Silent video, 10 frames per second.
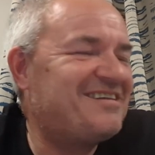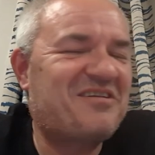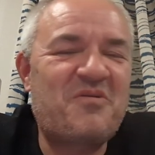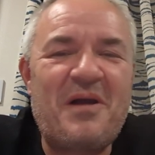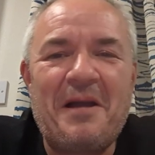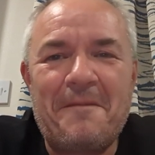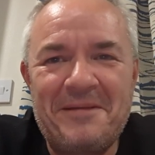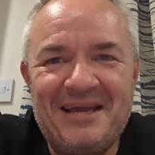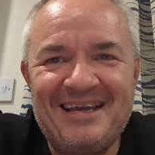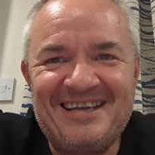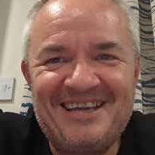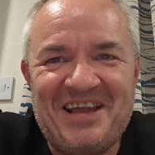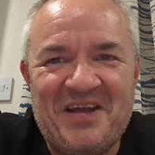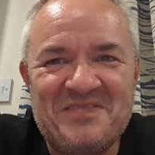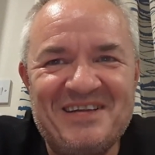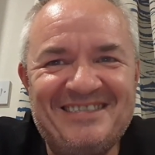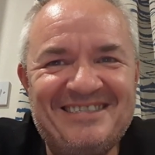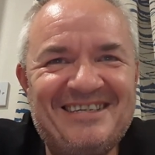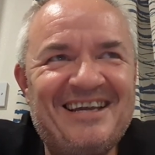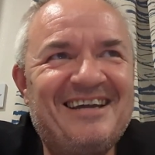a bit, you know. And